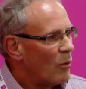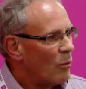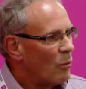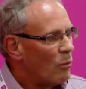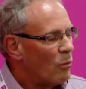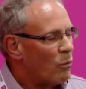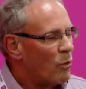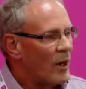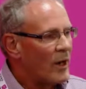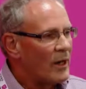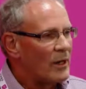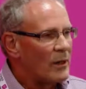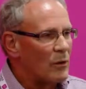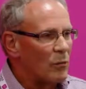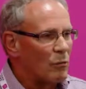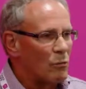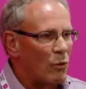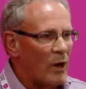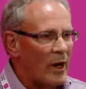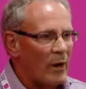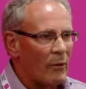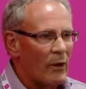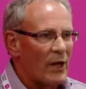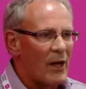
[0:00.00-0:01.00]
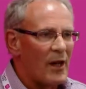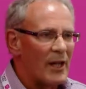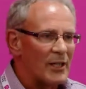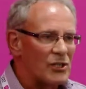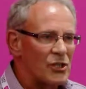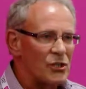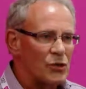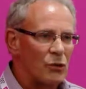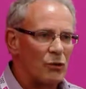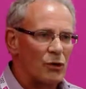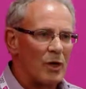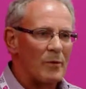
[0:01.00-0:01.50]
What I would like
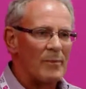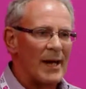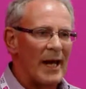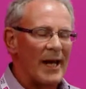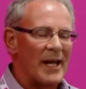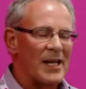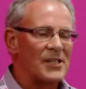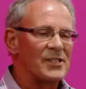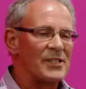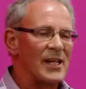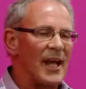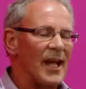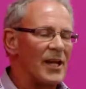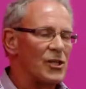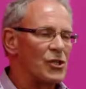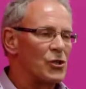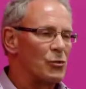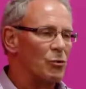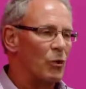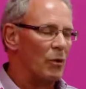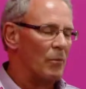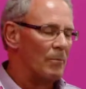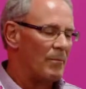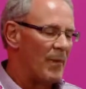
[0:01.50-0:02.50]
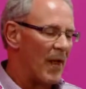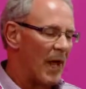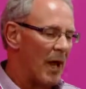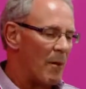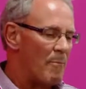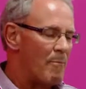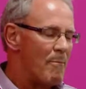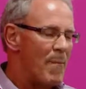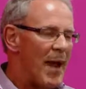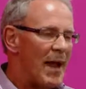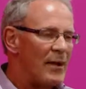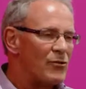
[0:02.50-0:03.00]
to talk about is the actual
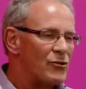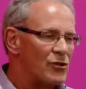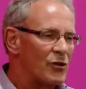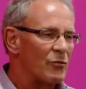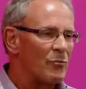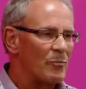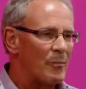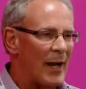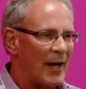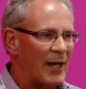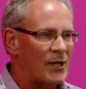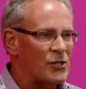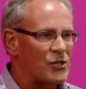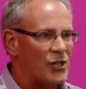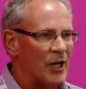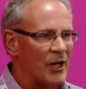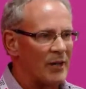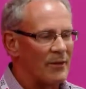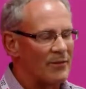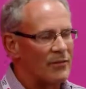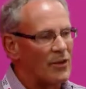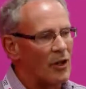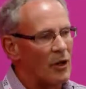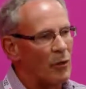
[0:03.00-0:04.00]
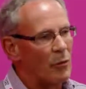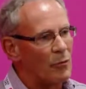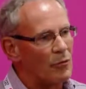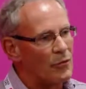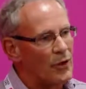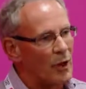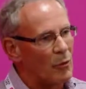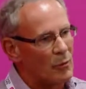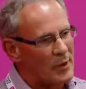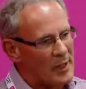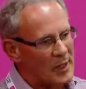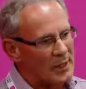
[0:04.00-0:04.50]
amount of packaging
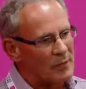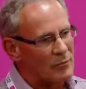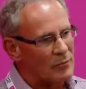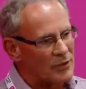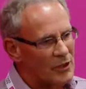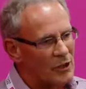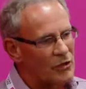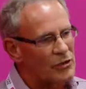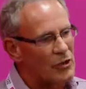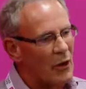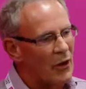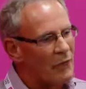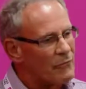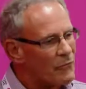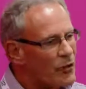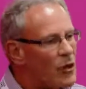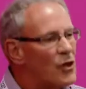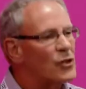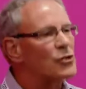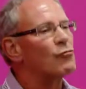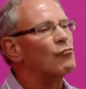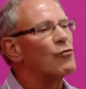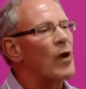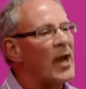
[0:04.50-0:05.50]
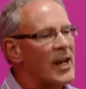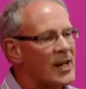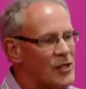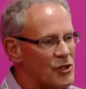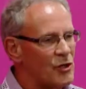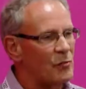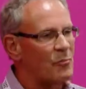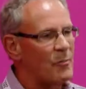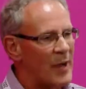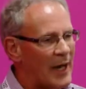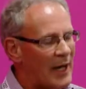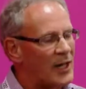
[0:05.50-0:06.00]
the diverse range
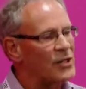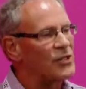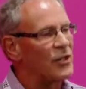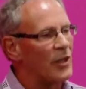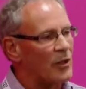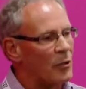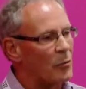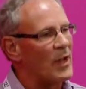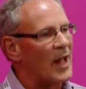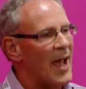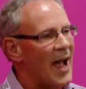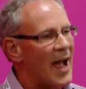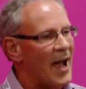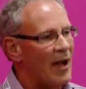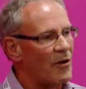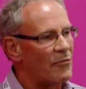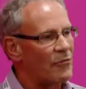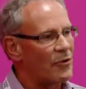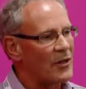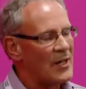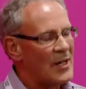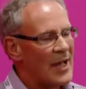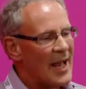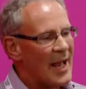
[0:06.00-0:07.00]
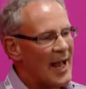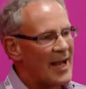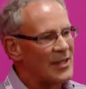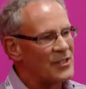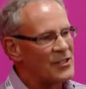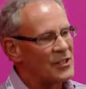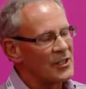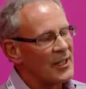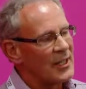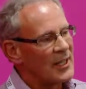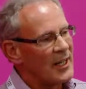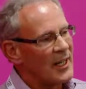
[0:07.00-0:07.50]
of packaging that we have.
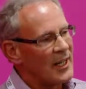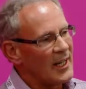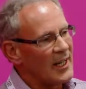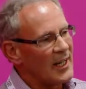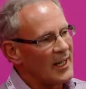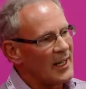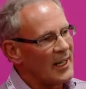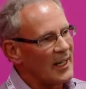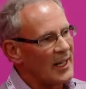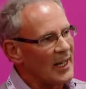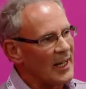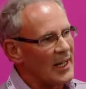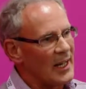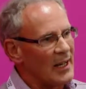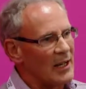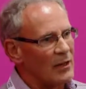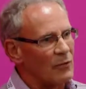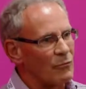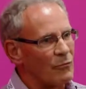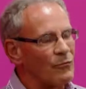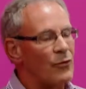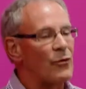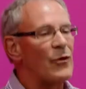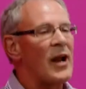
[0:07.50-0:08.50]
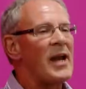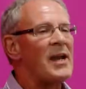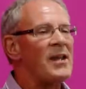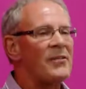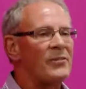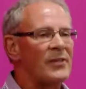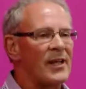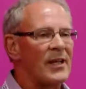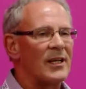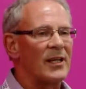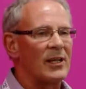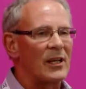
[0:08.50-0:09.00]
And for
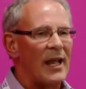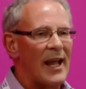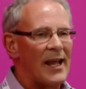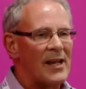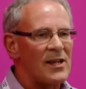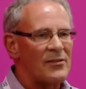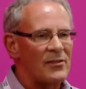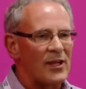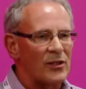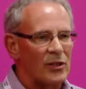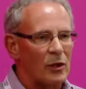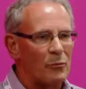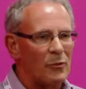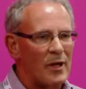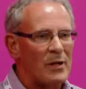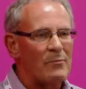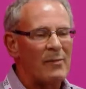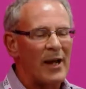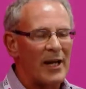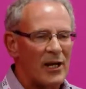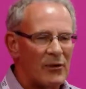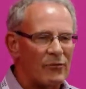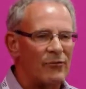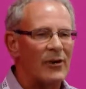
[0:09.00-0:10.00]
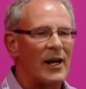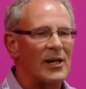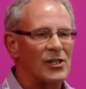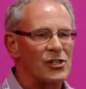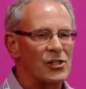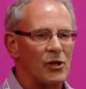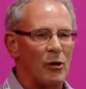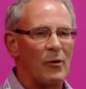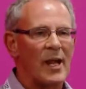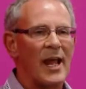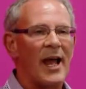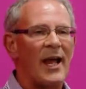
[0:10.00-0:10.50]
anything that we
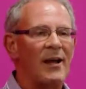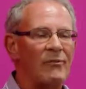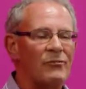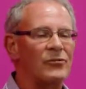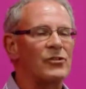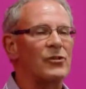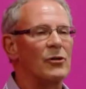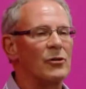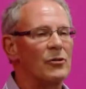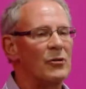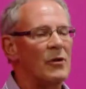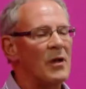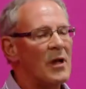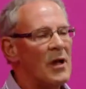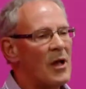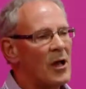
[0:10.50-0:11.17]
manufacture, we have to